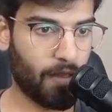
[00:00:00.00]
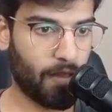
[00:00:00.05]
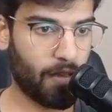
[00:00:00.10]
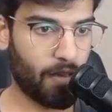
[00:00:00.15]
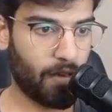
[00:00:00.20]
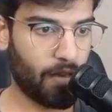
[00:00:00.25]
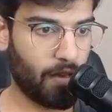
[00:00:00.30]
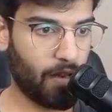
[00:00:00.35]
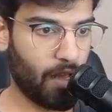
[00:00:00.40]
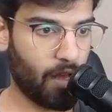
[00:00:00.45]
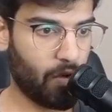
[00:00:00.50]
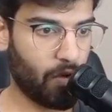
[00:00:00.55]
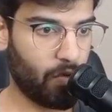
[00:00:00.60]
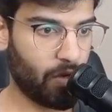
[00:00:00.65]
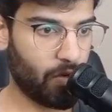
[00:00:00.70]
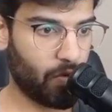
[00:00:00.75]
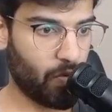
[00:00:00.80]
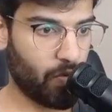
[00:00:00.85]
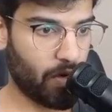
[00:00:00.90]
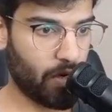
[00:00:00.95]
Now
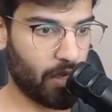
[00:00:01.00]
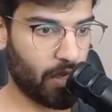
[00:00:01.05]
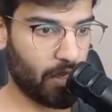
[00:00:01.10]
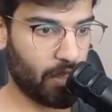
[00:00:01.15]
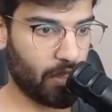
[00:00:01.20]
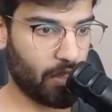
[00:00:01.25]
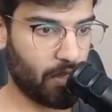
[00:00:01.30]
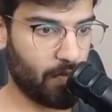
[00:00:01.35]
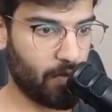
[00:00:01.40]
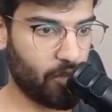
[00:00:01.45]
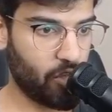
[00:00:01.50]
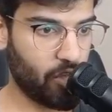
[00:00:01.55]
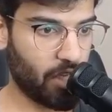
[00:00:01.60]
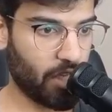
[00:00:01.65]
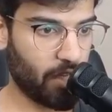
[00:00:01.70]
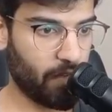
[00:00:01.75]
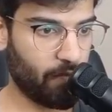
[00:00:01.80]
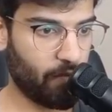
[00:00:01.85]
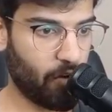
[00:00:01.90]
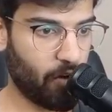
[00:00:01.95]
what we're going to be
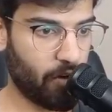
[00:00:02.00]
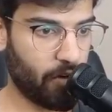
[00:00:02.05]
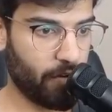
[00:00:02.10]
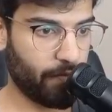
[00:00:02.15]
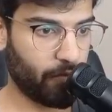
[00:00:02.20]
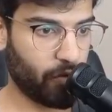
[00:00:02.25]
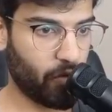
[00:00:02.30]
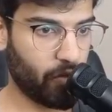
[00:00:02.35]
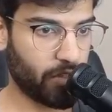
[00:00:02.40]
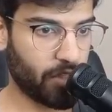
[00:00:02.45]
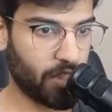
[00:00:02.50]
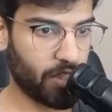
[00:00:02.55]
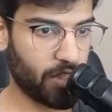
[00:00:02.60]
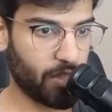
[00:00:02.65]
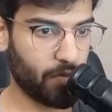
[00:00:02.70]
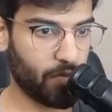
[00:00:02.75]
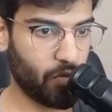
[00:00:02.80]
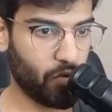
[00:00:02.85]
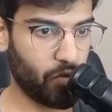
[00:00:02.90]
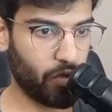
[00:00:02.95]
checking for, of course, is the
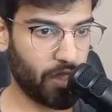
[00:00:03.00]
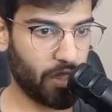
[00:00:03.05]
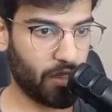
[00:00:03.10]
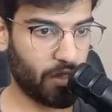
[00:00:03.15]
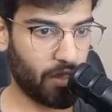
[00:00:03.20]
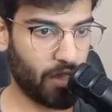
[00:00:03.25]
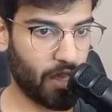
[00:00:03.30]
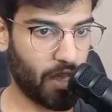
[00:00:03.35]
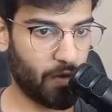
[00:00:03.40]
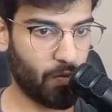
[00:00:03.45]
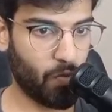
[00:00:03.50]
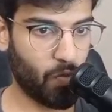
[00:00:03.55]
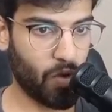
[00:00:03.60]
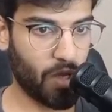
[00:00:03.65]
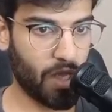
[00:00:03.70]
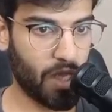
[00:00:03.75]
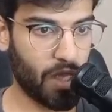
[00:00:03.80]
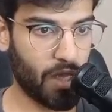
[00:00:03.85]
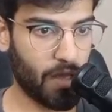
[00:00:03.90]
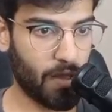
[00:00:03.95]
Boolean that we